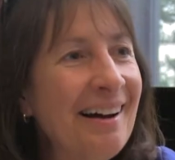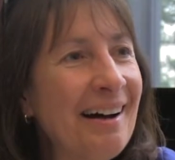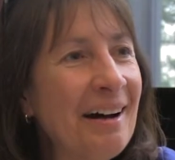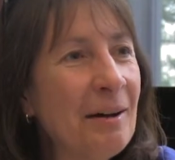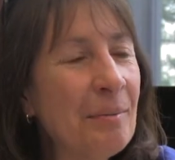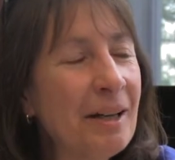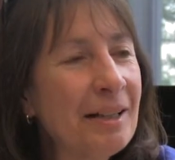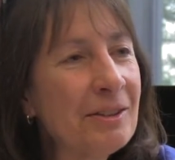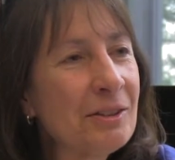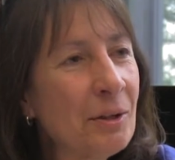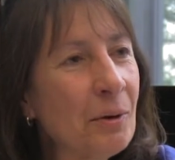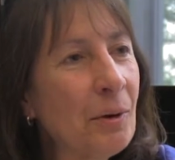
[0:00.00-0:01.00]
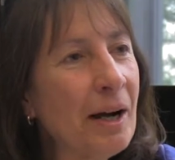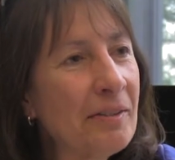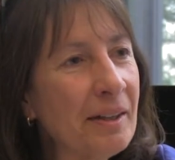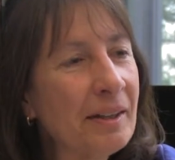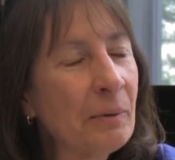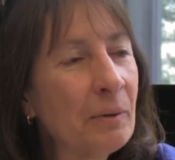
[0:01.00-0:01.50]
And so I
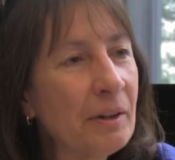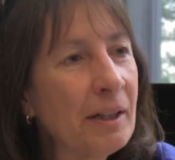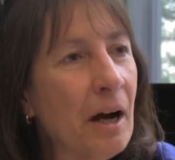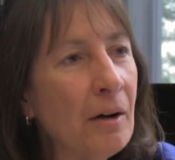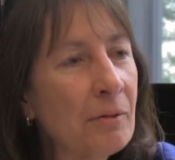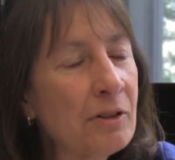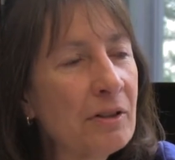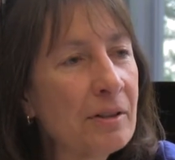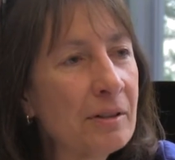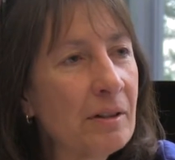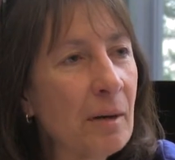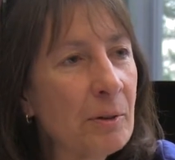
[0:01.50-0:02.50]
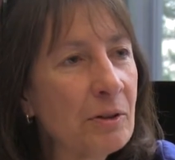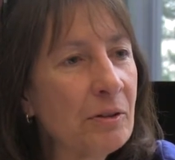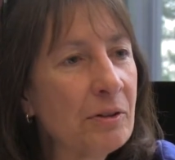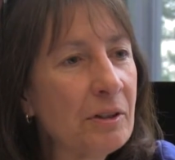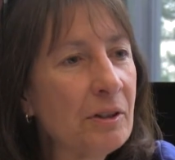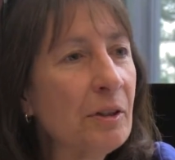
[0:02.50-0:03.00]
think it really offers us an
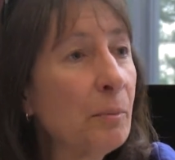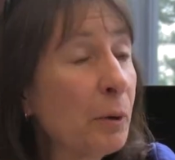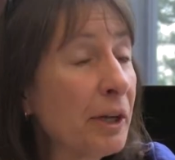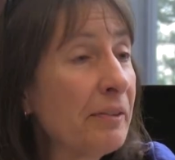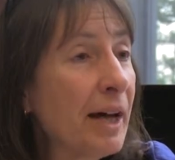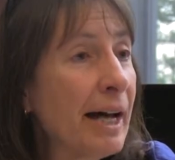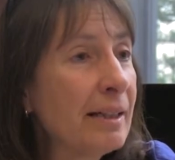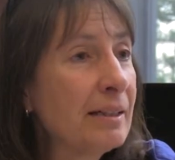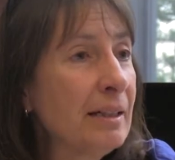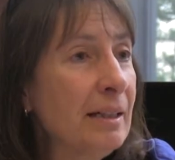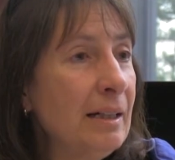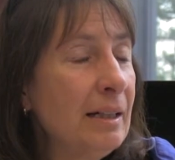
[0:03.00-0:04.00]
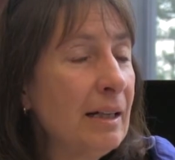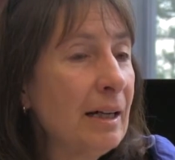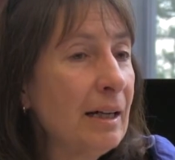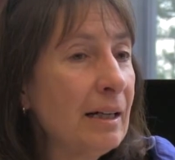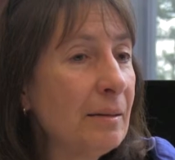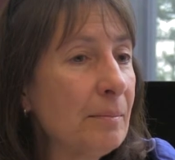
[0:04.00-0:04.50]
opportunity to bring that
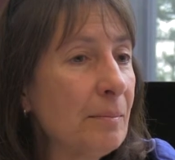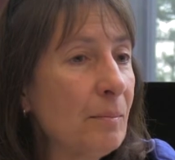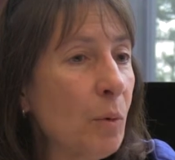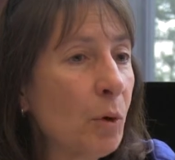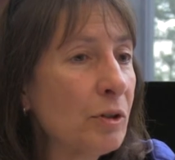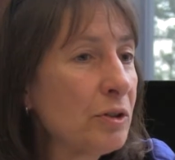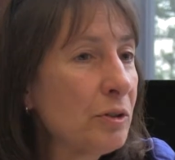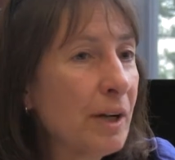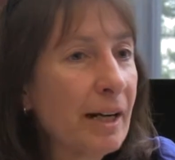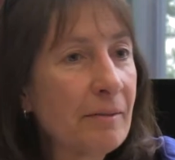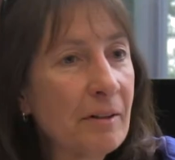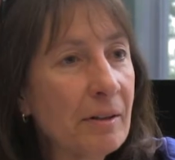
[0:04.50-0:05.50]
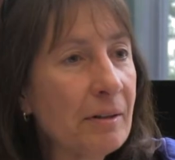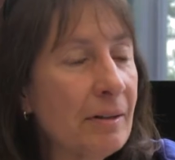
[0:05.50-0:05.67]
more to kind of